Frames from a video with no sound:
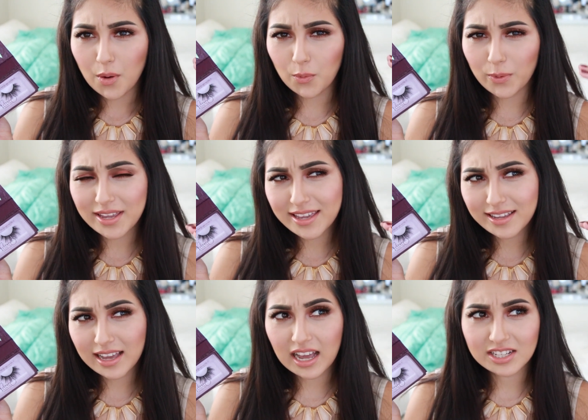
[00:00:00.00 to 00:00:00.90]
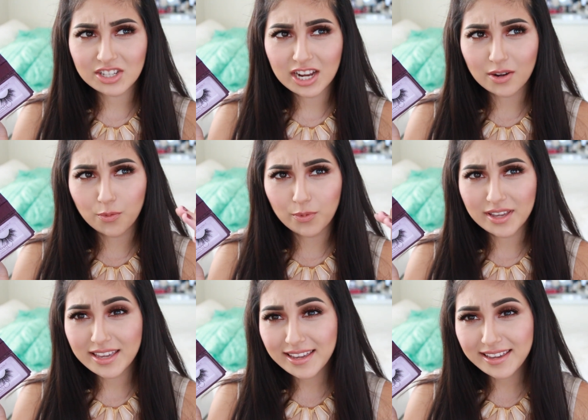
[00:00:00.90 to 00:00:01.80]
winging, hashtag
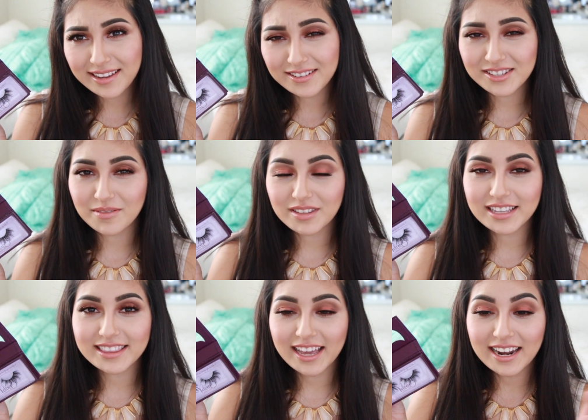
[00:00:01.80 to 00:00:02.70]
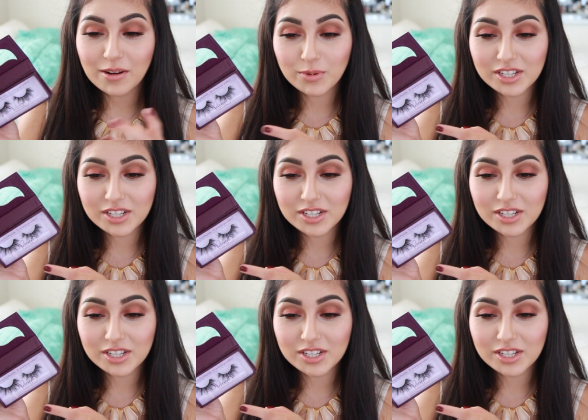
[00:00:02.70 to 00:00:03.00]
winging or something like that,